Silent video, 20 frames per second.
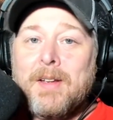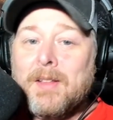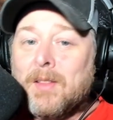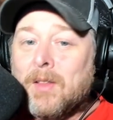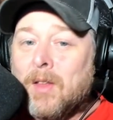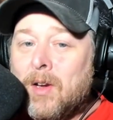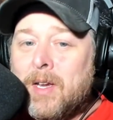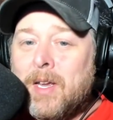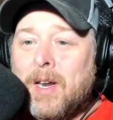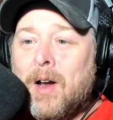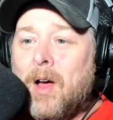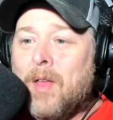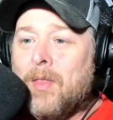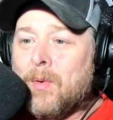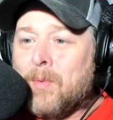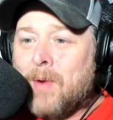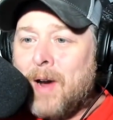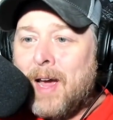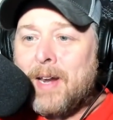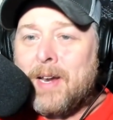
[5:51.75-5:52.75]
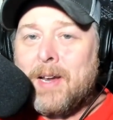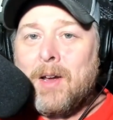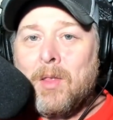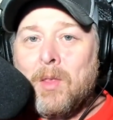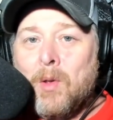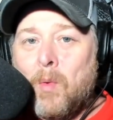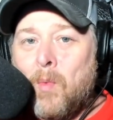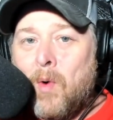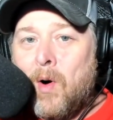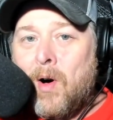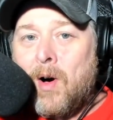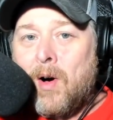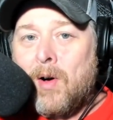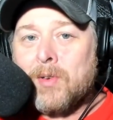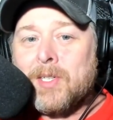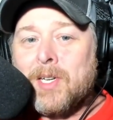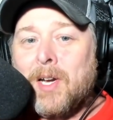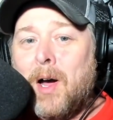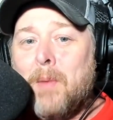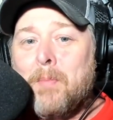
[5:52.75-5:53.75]
writing on the wall,
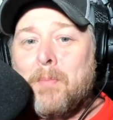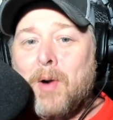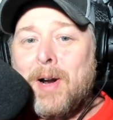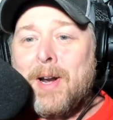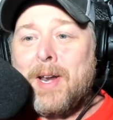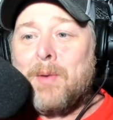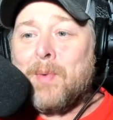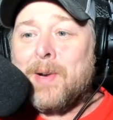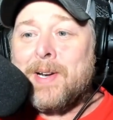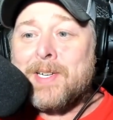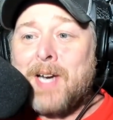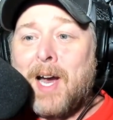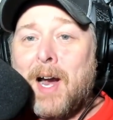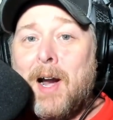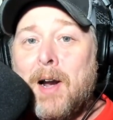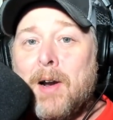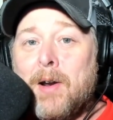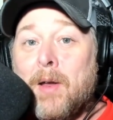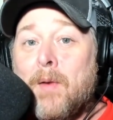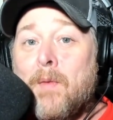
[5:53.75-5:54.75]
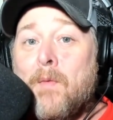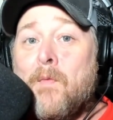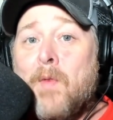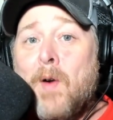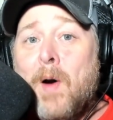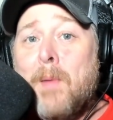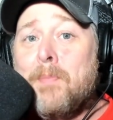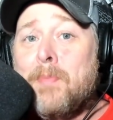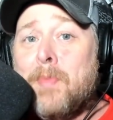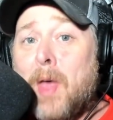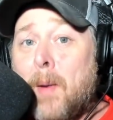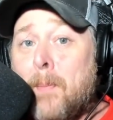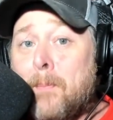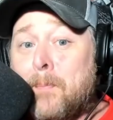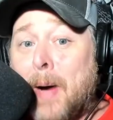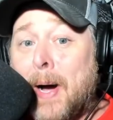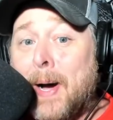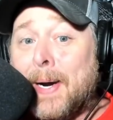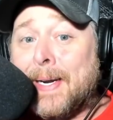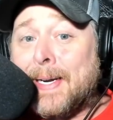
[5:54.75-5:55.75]
Tom Brady retired from the
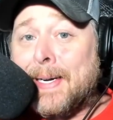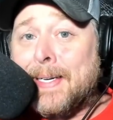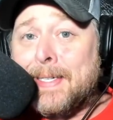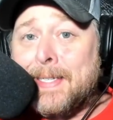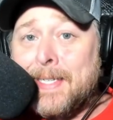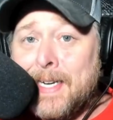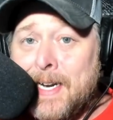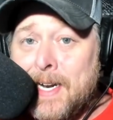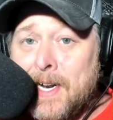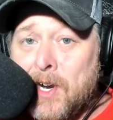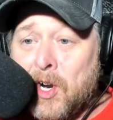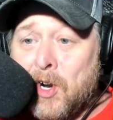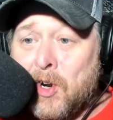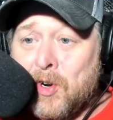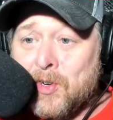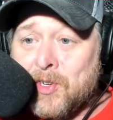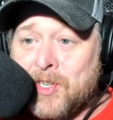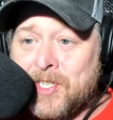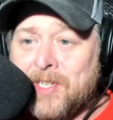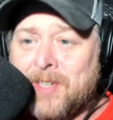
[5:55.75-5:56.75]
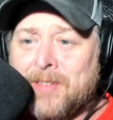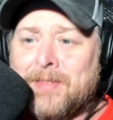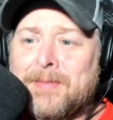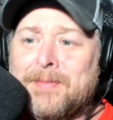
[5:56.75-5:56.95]
Buccaneers.